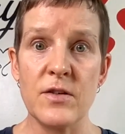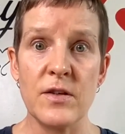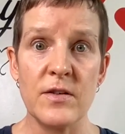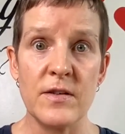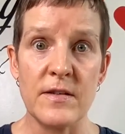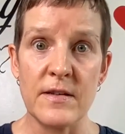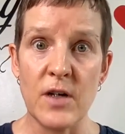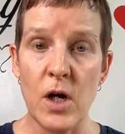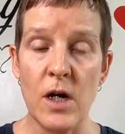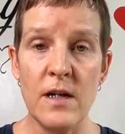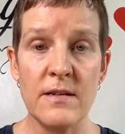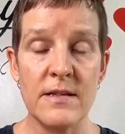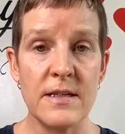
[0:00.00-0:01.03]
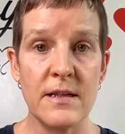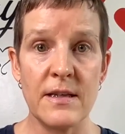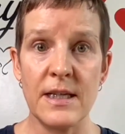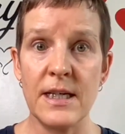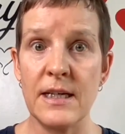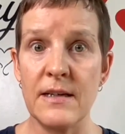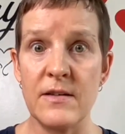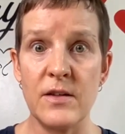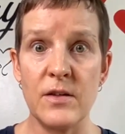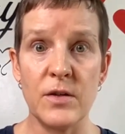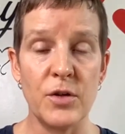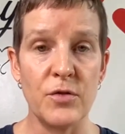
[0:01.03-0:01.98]
so there's these constant things,
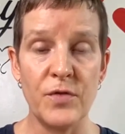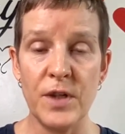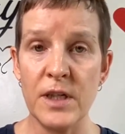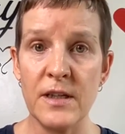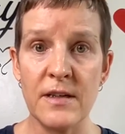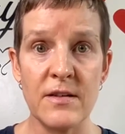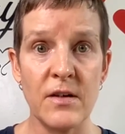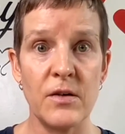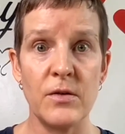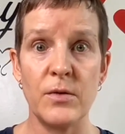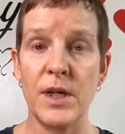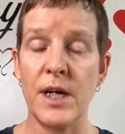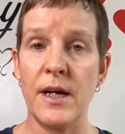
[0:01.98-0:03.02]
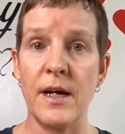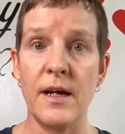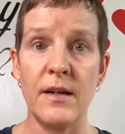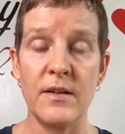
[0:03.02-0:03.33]
your feelings aren't okay.